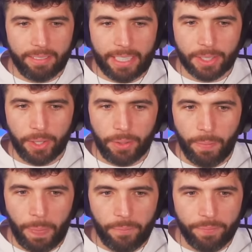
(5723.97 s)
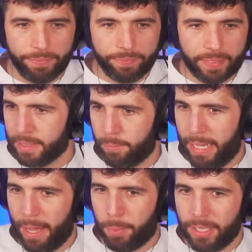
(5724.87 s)
That's cool.
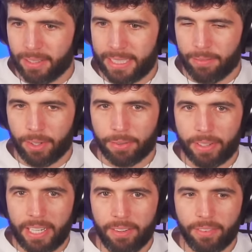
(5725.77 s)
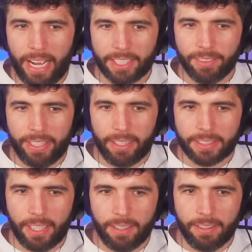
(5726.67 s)
Yeah, productive. Got 3 reaction
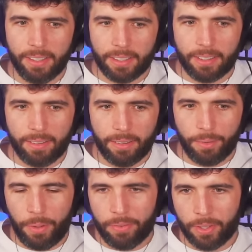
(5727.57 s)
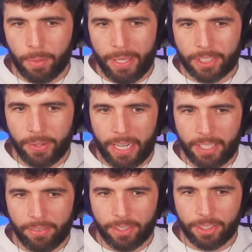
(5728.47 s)
videos done. We've committed to doing our
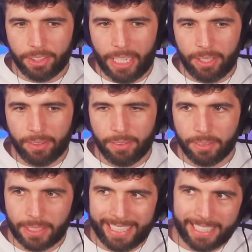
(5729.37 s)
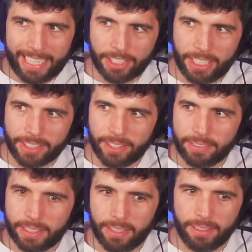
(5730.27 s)
different channel, so I need to get that changed
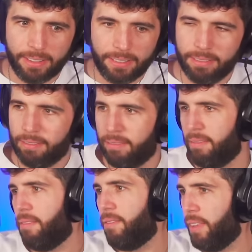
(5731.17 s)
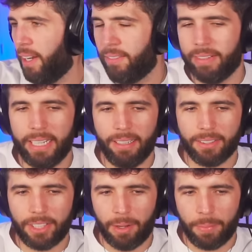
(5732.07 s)
over. Lovely,
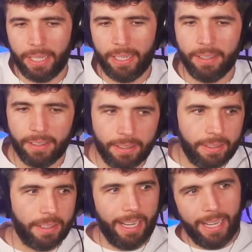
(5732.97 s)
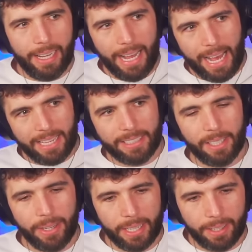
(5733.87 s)
jubbly. Hasta
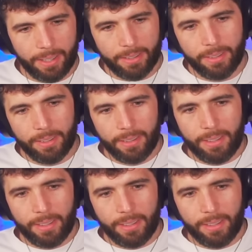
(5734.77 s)
luego.